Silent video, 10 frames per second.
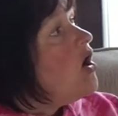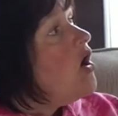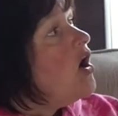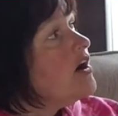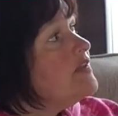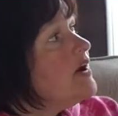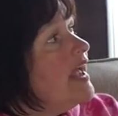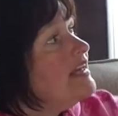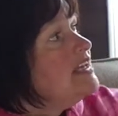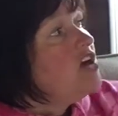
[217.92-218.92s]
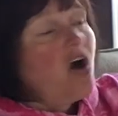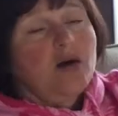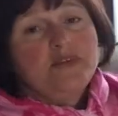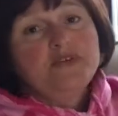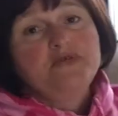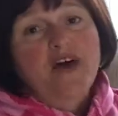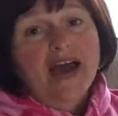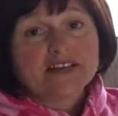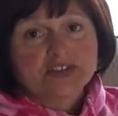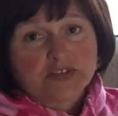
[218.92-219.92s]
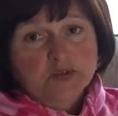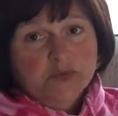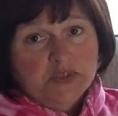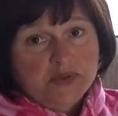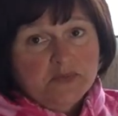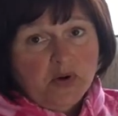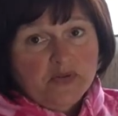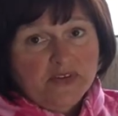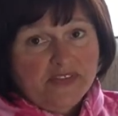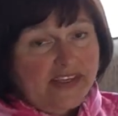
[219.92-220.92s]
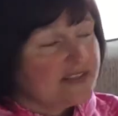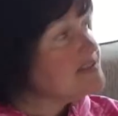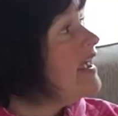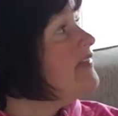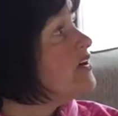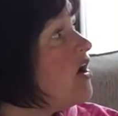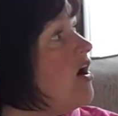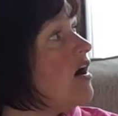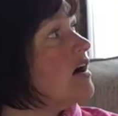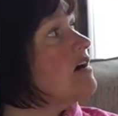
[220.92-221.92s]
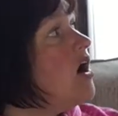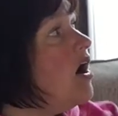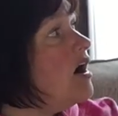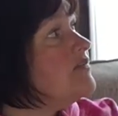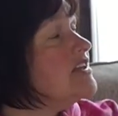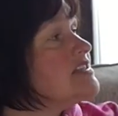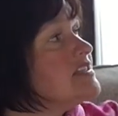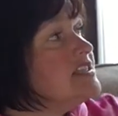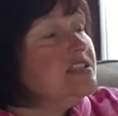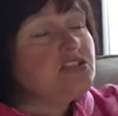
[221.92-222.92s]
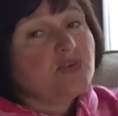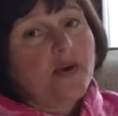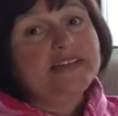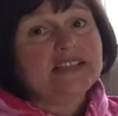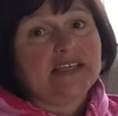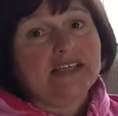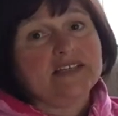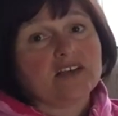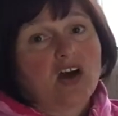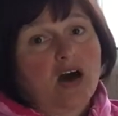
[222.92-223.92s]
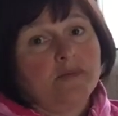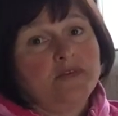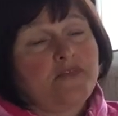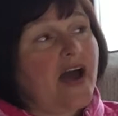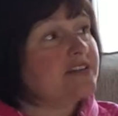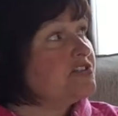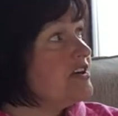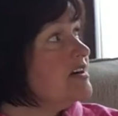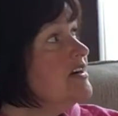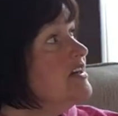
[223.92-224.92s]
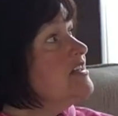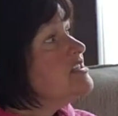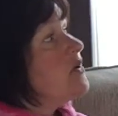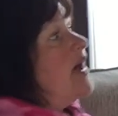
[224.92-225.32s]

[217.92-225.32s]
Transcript: are there any common factors between both of these? And there are. Obviously, 20 is a common factor. So I